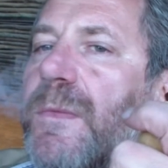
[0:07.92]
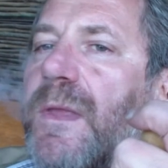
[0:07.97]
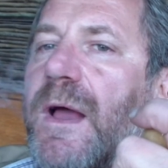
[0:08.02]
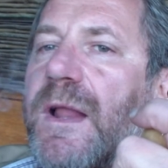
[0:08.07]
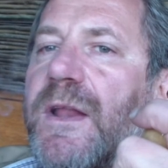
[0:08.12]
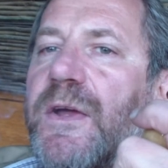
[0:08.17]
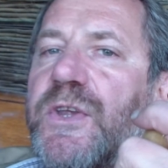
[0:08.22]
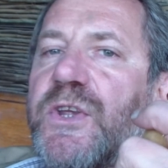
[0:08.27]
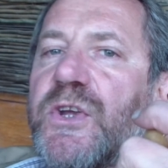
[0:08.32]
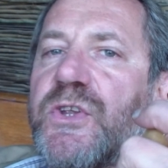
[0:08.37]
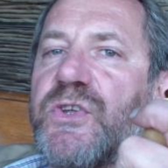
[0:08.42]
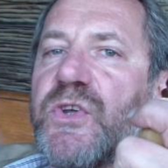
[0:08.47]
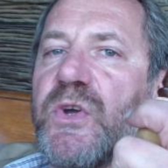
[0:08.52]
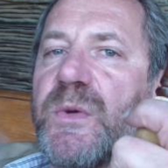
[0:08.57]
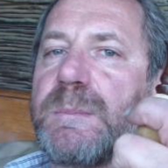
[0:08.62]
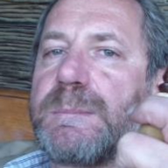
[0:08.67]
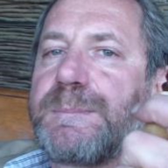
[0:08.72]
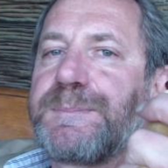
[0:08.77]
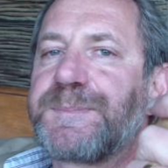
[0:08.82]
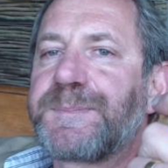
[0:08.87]
Hello
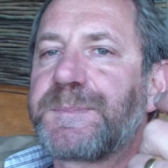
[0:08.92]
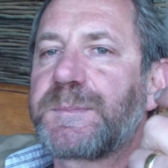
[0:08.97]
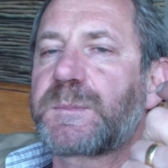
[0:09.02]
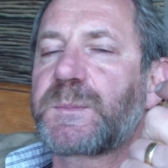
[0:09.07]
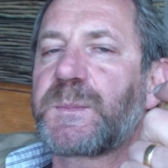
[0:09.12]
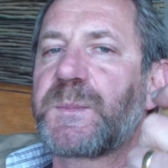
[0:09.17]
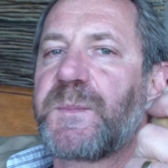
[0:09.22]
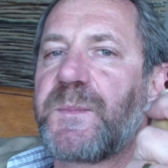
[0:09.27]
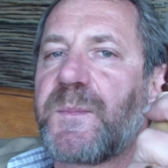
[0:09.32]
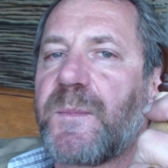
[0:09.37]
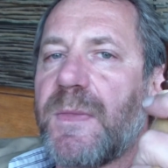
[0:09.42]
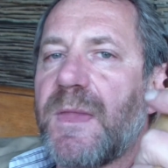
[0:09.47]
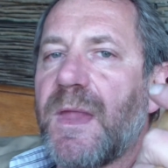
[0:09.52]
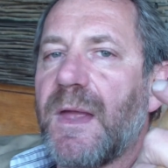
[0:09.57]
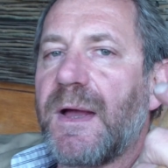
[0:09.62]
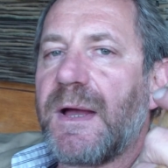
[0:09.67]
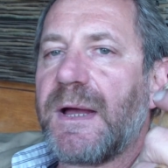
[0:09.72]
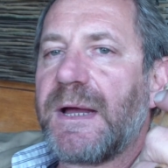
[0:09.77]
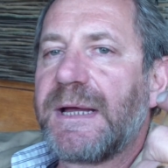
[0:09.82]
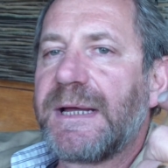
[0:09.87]
YouTube,
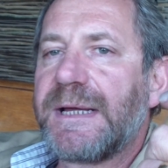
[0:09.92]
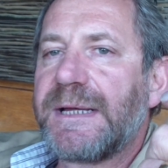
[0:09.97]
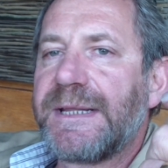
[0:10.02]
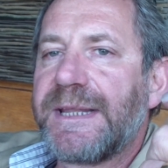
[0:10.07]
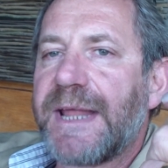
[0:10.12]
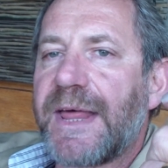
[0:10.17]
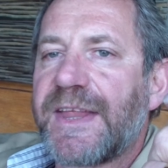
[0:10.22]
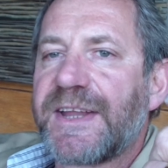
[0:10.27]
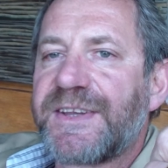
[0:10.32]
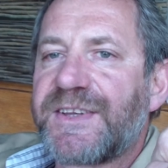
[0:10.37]
another